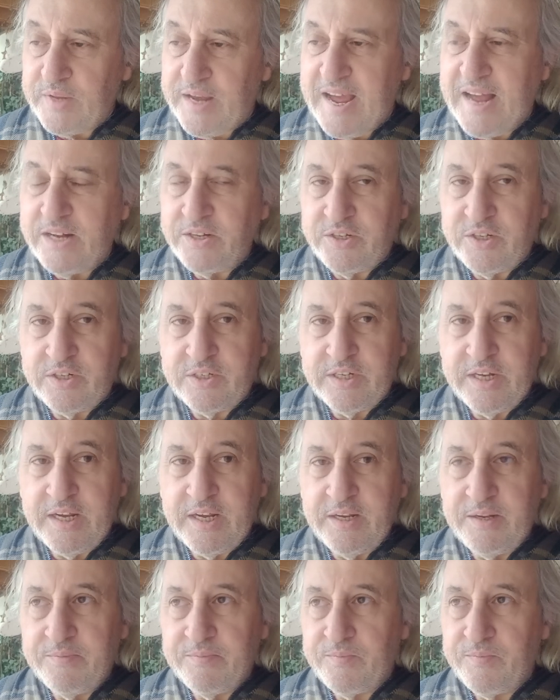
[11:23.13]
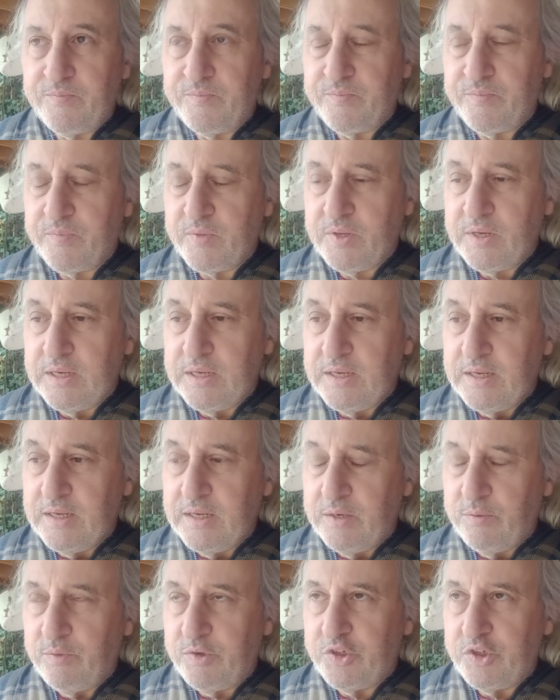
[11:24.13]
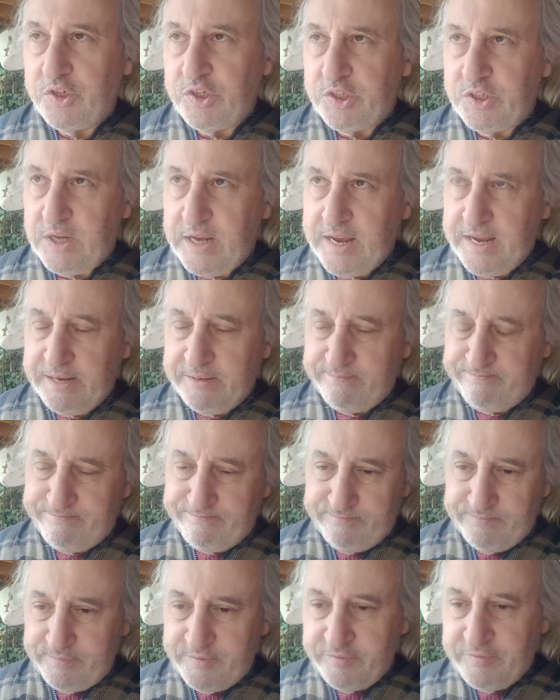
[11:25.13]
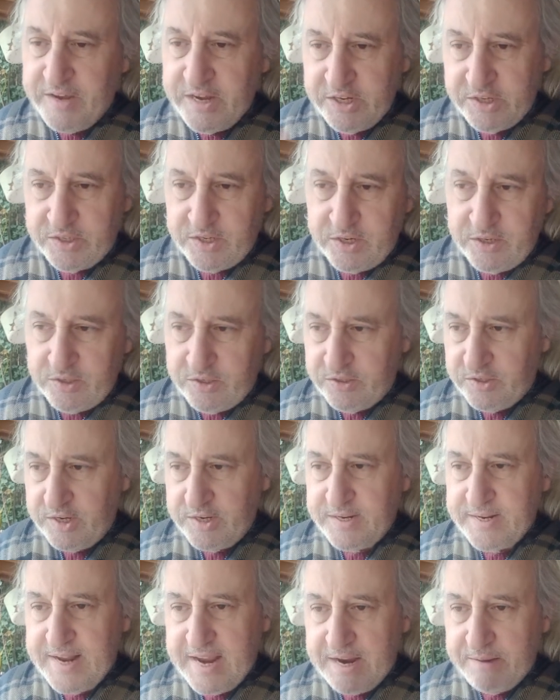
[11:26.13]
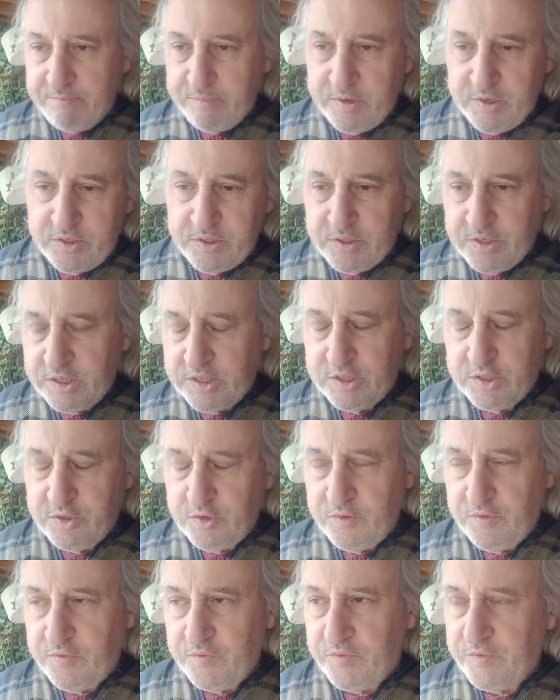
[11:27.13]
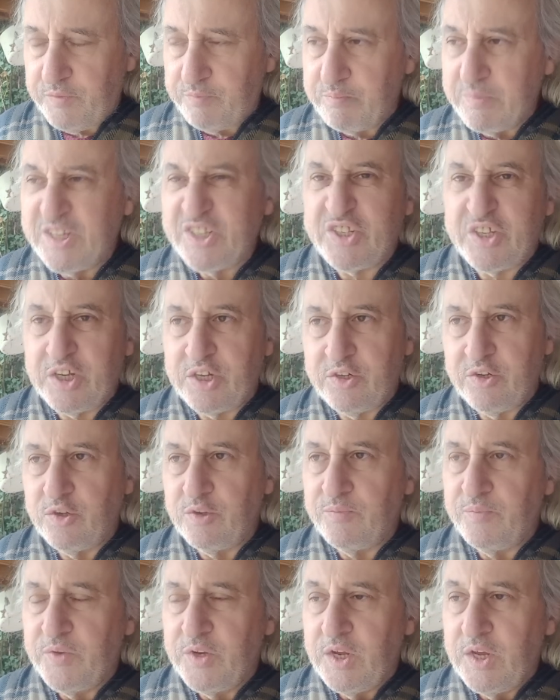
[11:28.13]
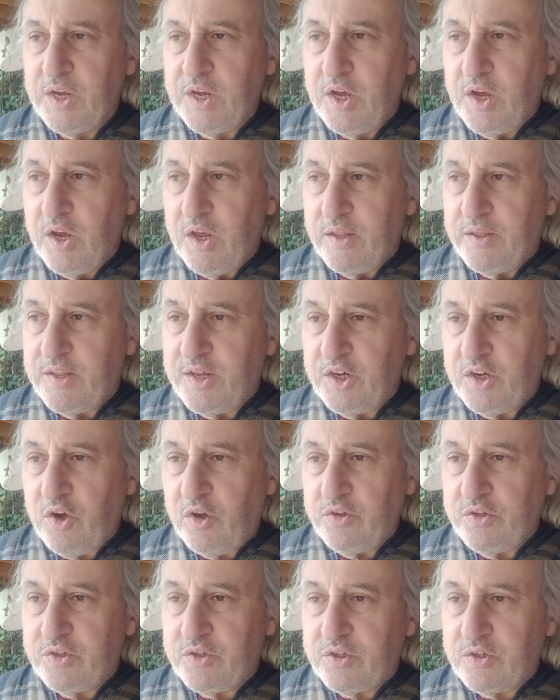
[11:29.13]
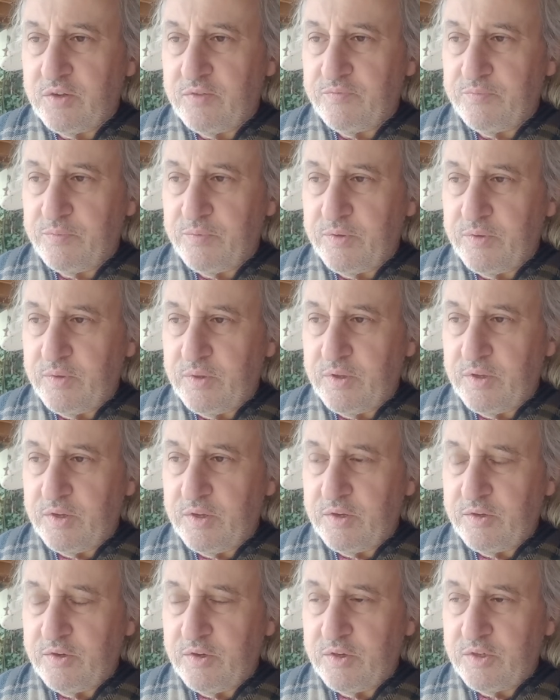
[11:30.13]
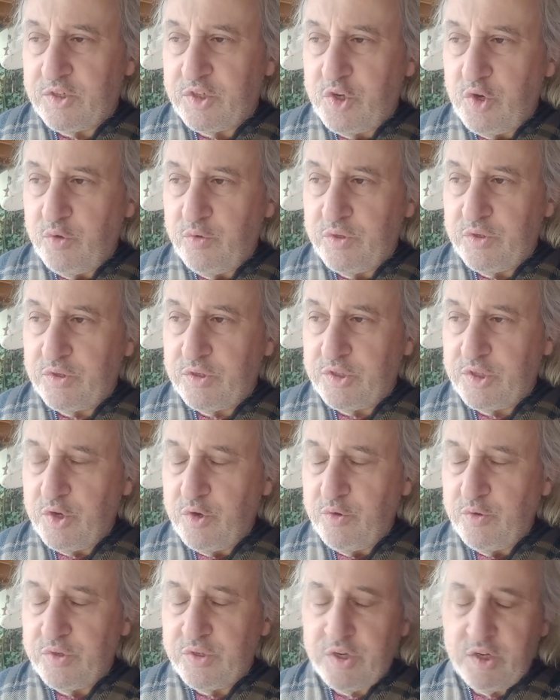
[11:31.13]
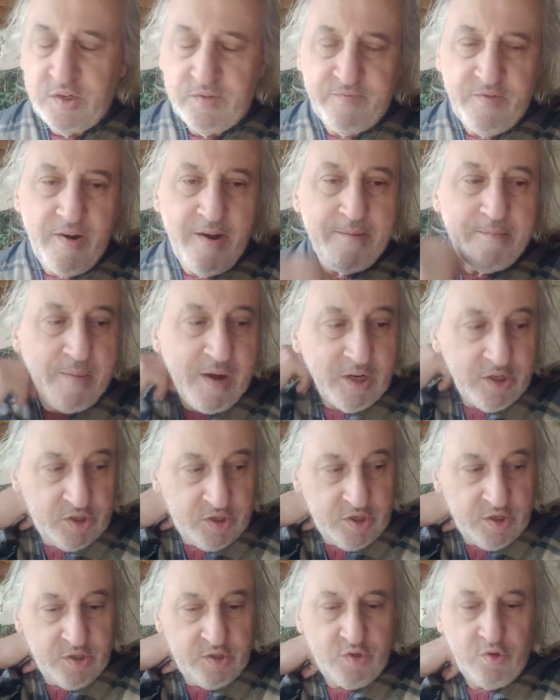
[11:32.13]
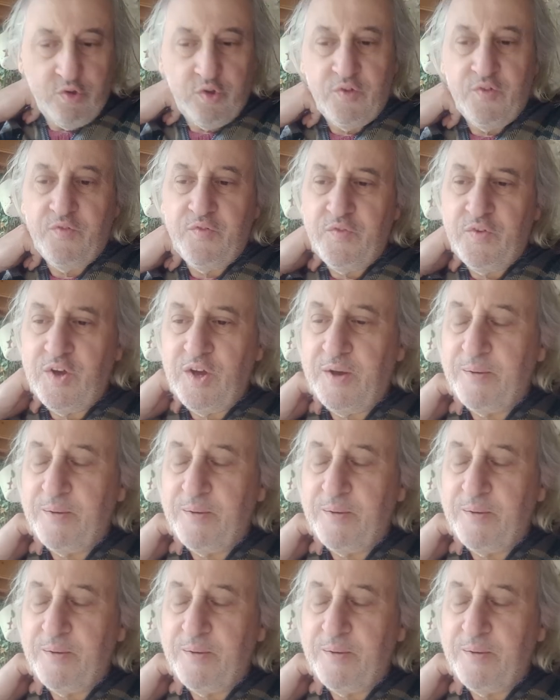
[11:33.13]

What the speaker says: entity, which is like faceless and nameless and sort of mystical. The gods, Zeus is very much sort of